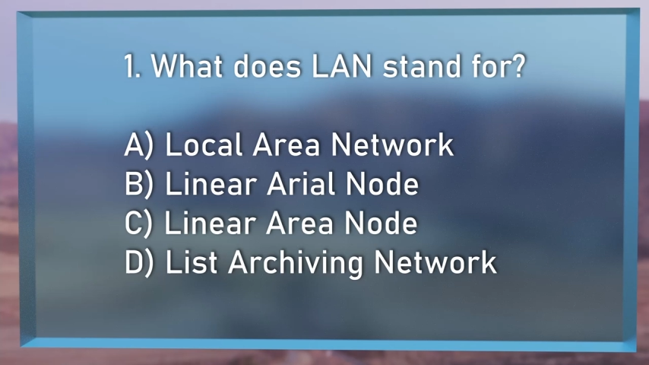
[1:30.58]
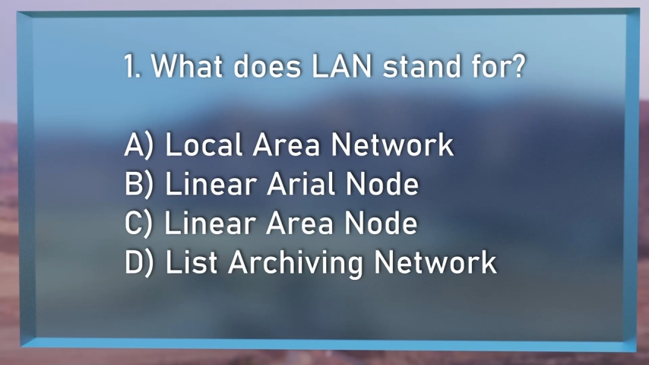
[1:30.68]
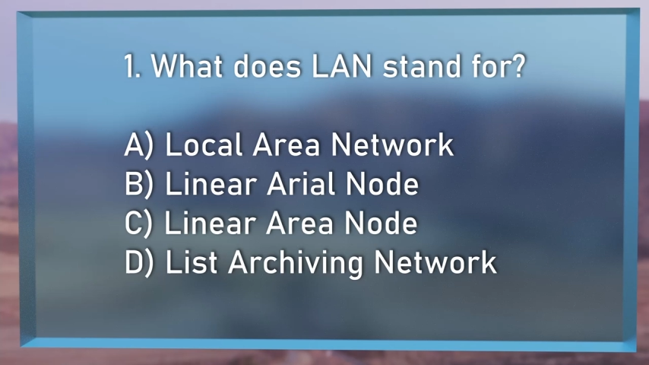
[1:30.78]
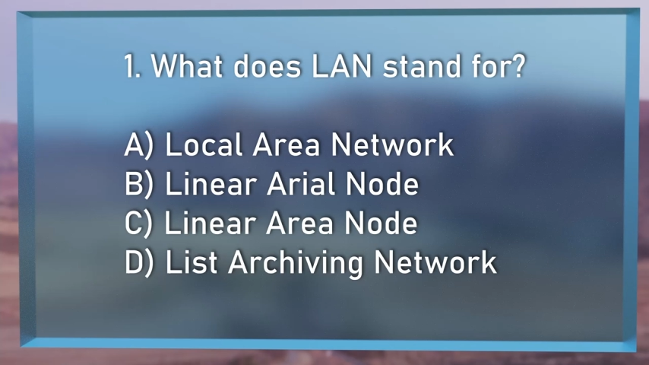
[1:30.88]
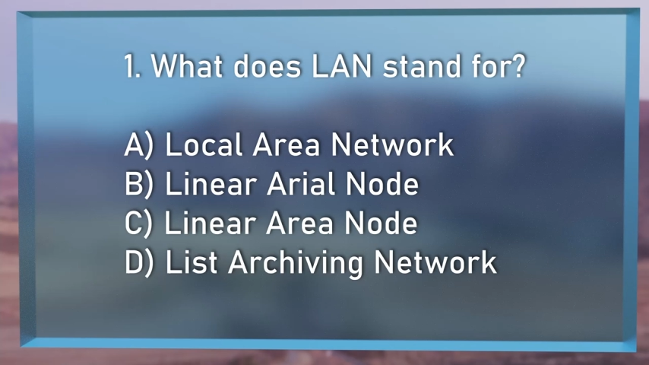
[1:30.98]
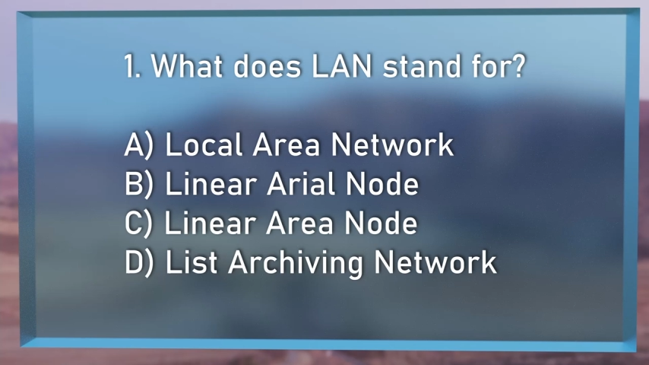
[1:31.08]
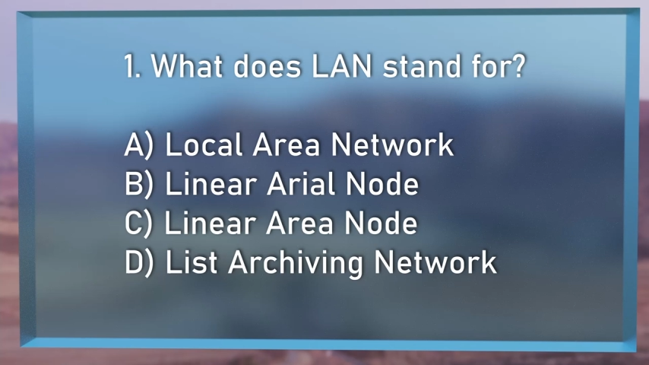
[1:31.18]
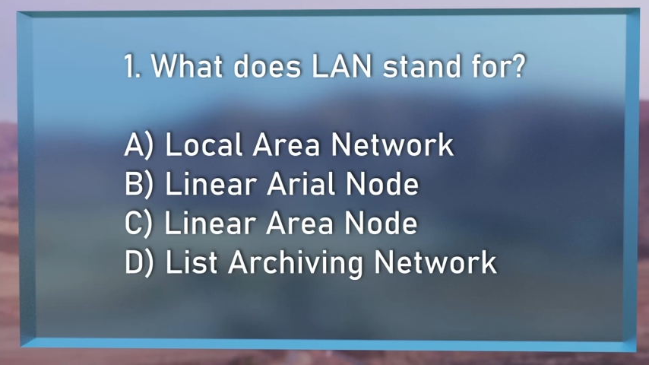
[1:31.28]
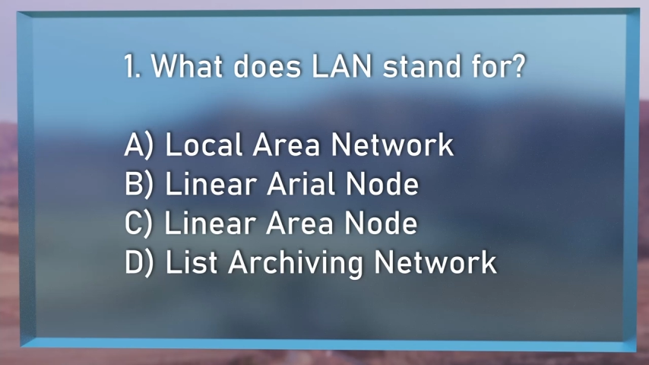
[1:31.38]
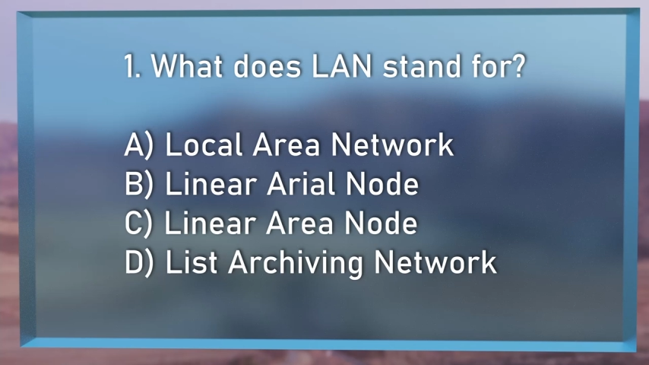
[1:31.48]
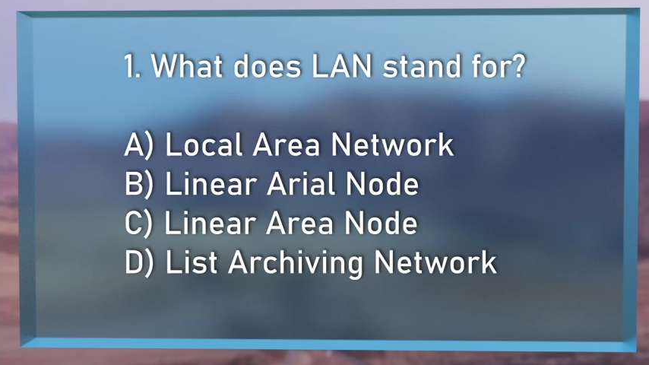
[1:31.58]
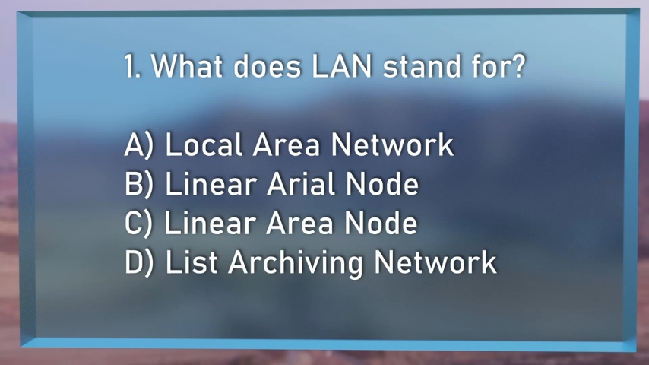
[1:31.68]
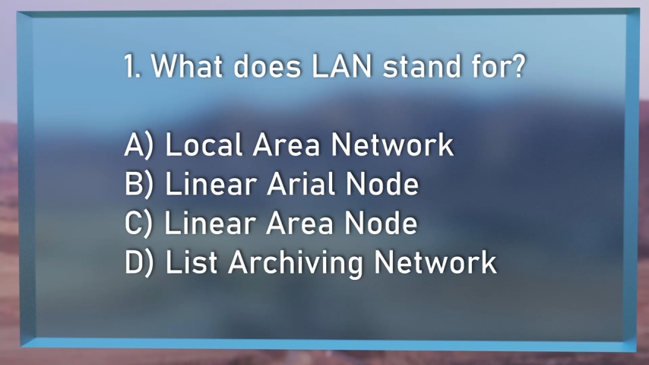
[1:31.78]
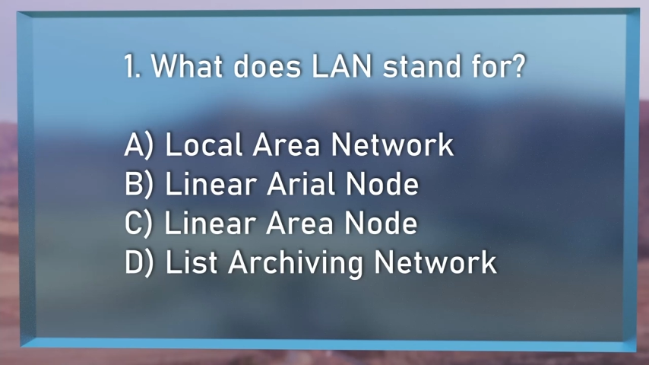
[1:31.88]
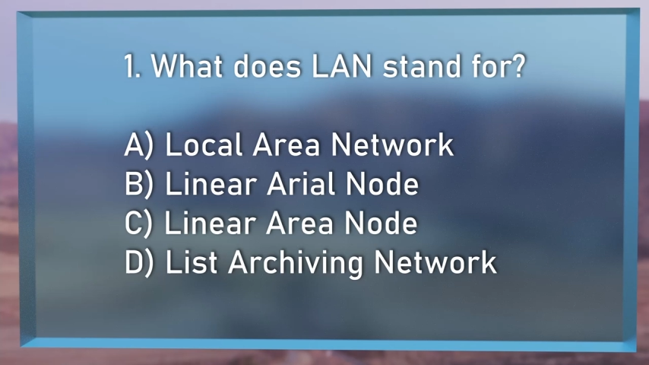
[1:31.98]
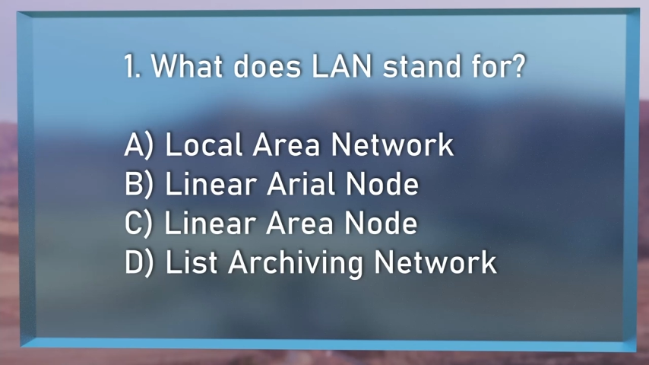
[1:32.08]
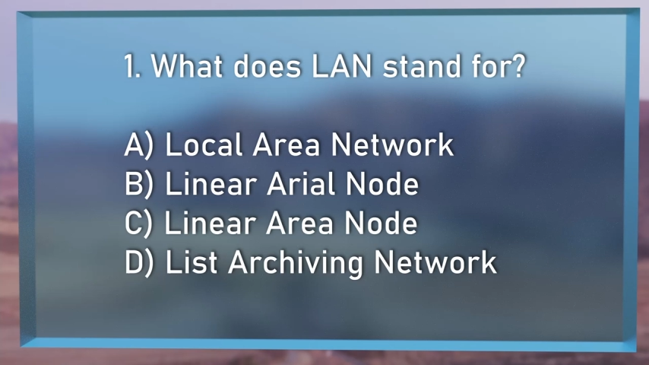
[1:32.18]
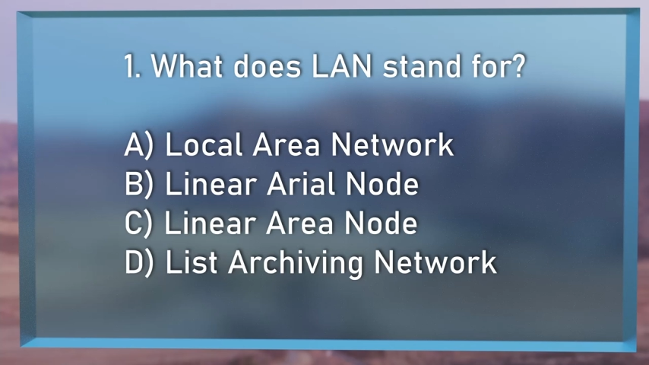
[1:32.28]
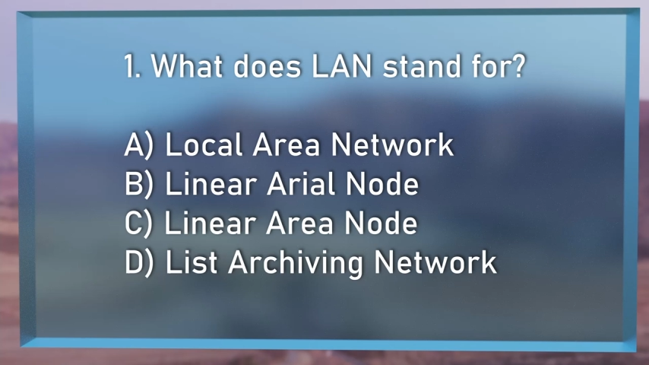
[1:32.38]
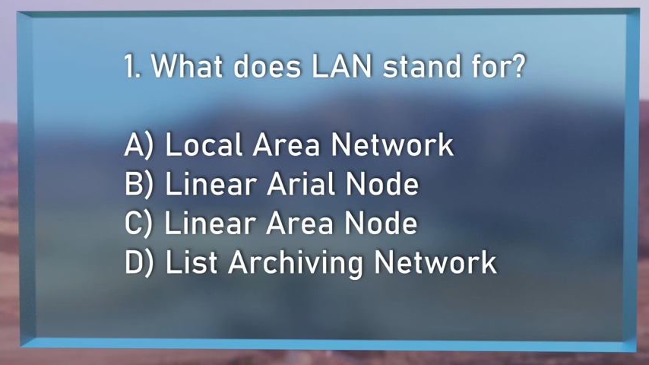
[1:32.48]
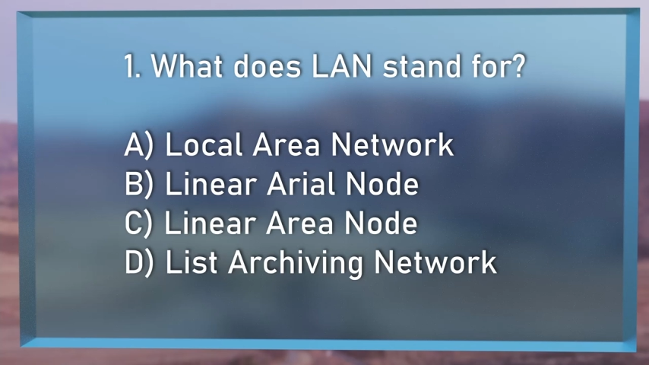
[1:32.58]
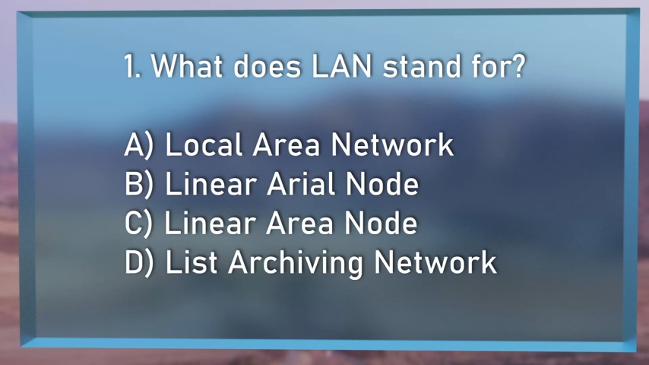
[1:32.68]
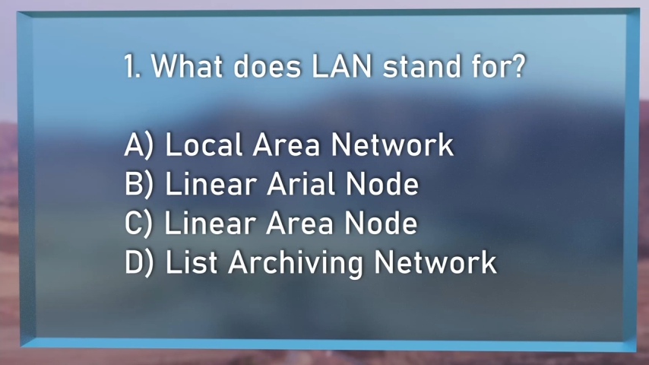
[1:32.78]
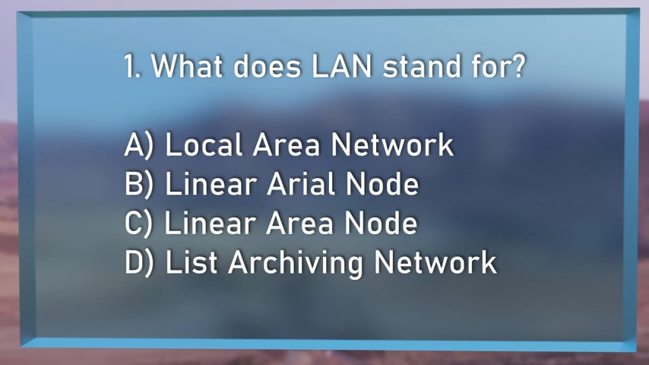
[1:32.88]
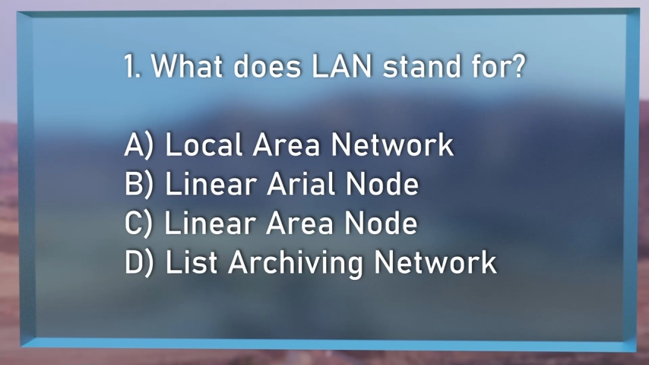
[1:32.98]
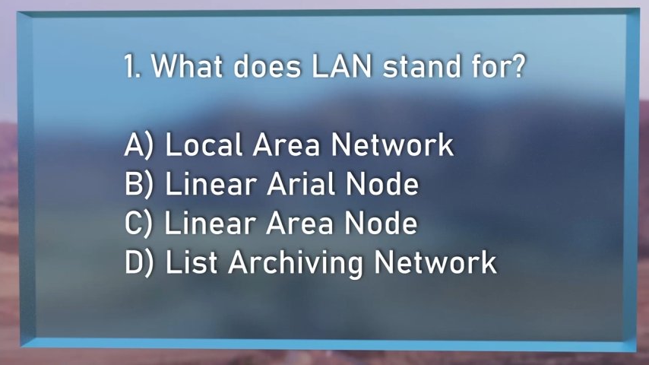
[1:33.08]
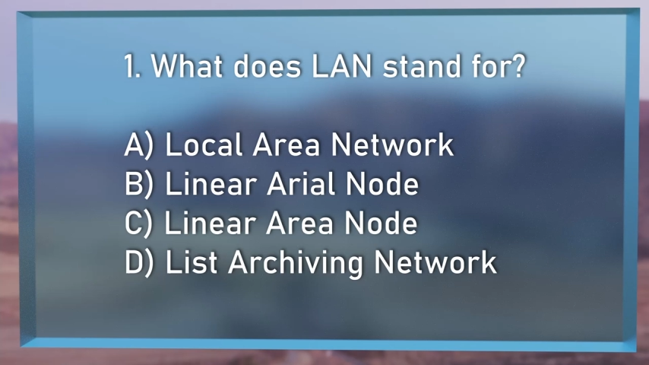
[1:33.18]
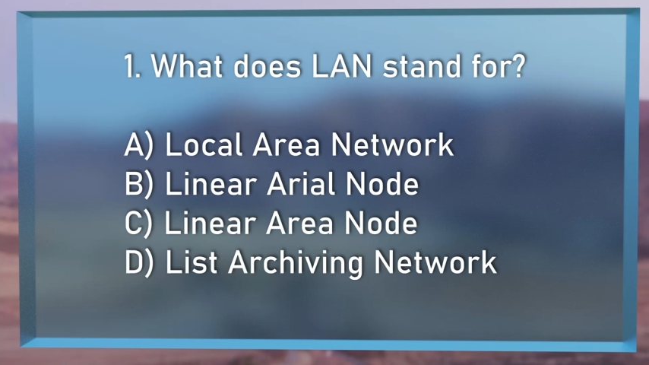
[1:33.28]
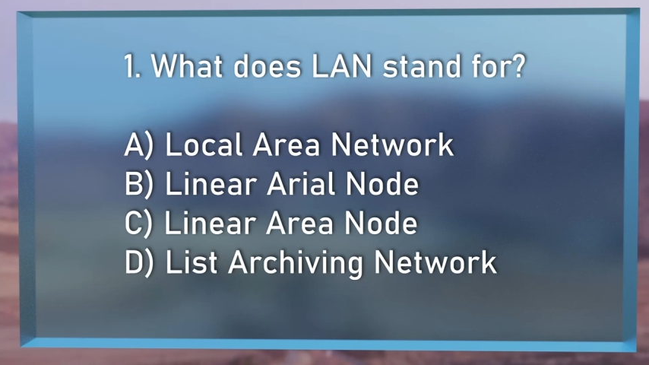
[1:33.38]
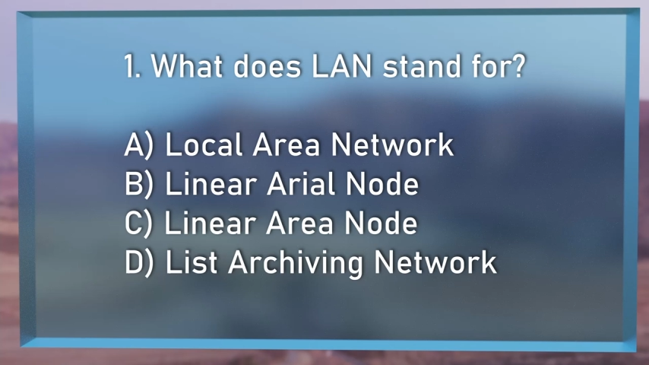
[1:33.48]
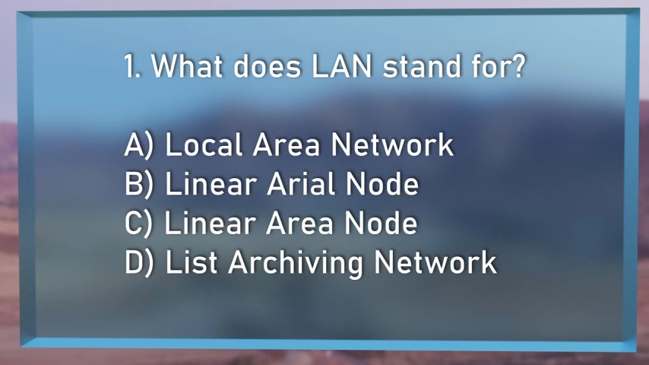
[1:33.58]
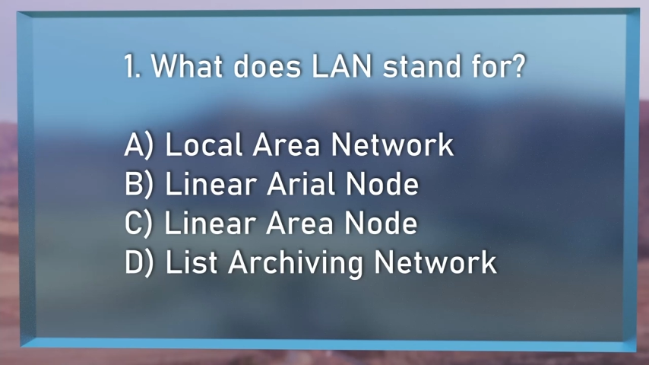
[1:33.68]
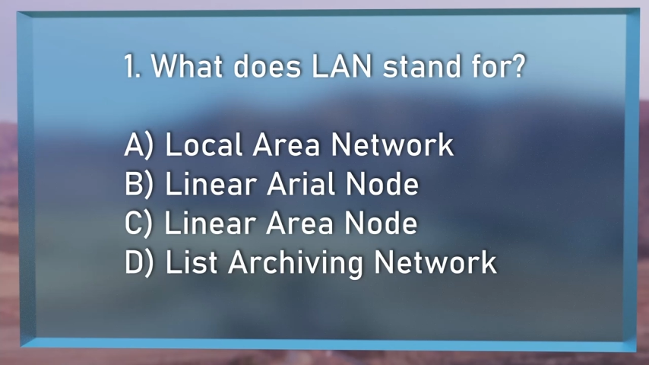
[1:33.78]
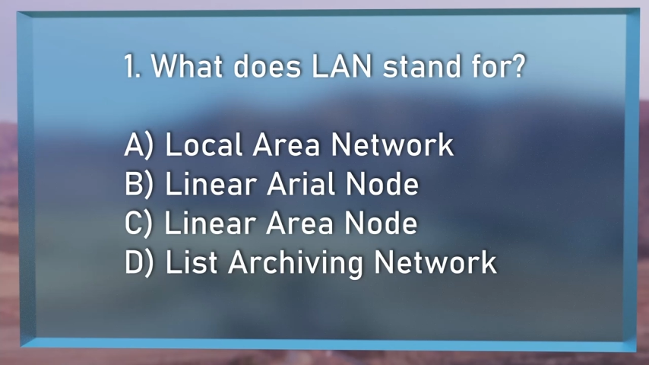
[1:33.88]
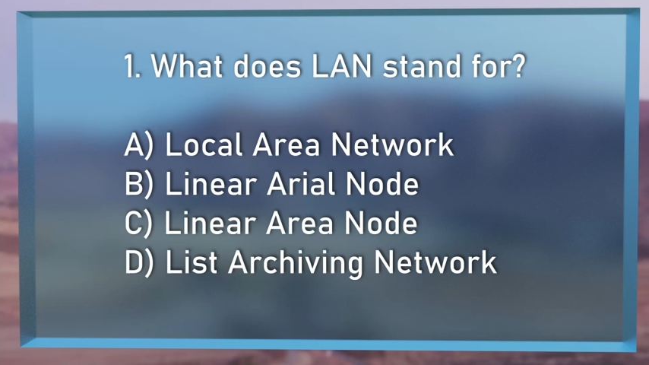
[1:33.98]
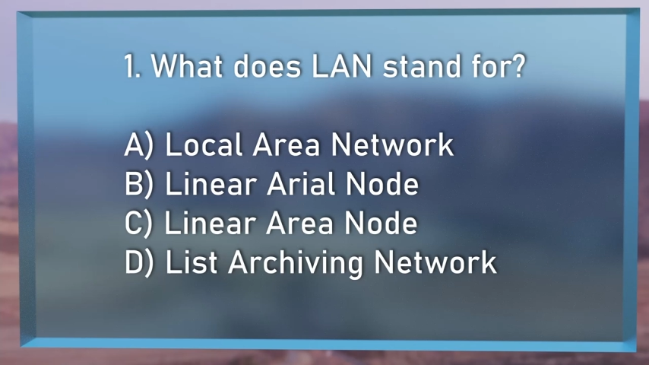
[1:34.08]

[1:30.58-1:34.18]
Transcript: Nobody's mouth can be seen.